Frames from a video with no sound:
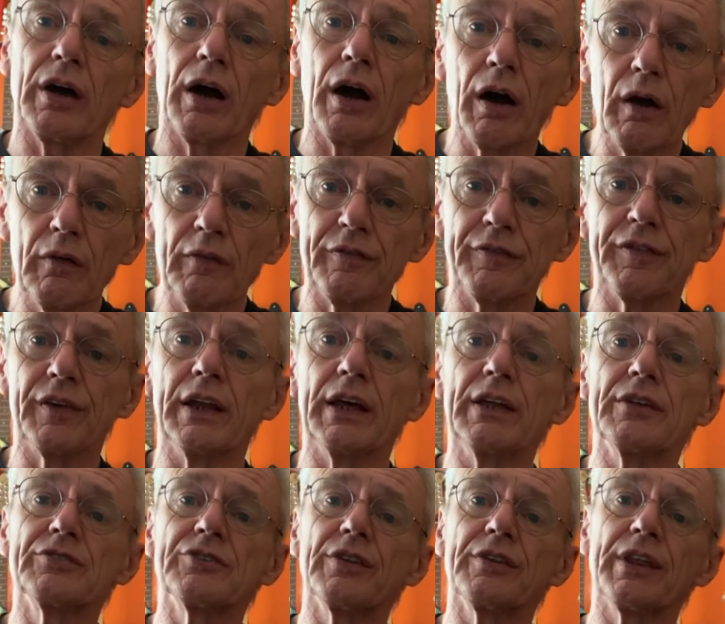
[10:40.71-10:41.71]

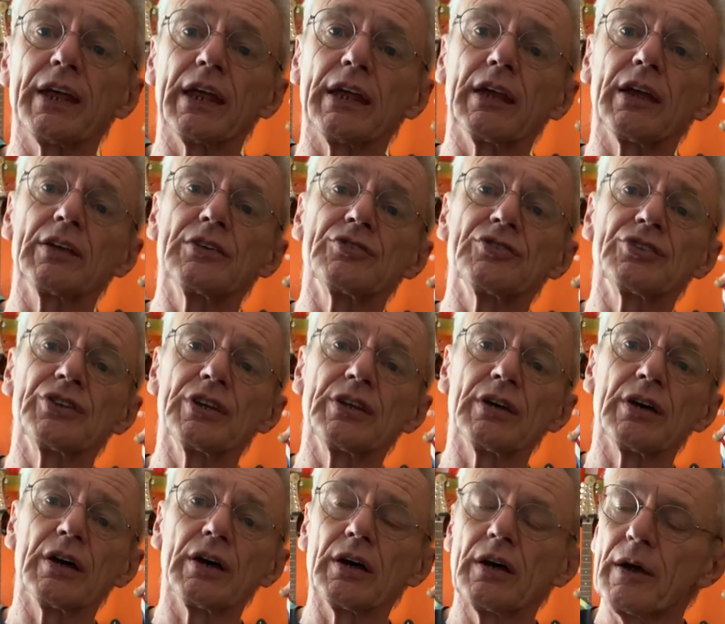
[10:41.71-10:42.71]
hopefully to then
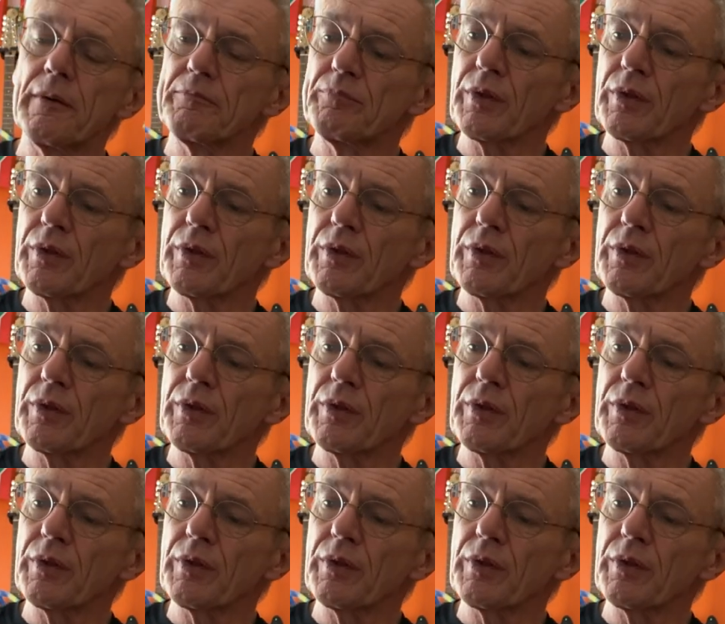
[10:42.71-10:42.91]
consider